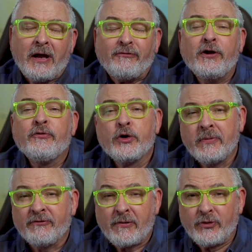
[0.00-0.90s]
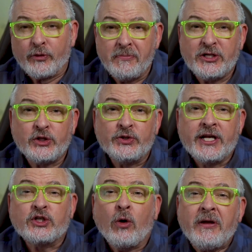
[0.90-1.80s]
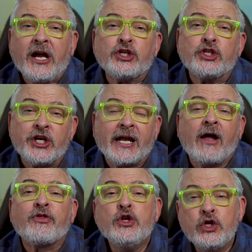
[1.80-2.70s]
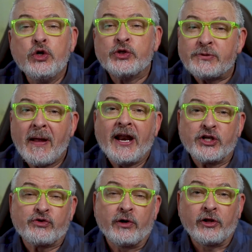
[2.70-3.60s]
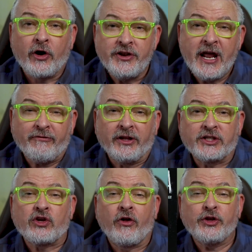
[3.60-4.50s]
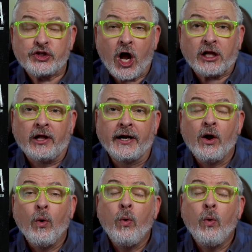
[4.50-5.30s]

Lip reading: My friend Ruben from the Ruby Tuesday told me I should check out the new Spanish thriller on Netflix called The Chalk Line.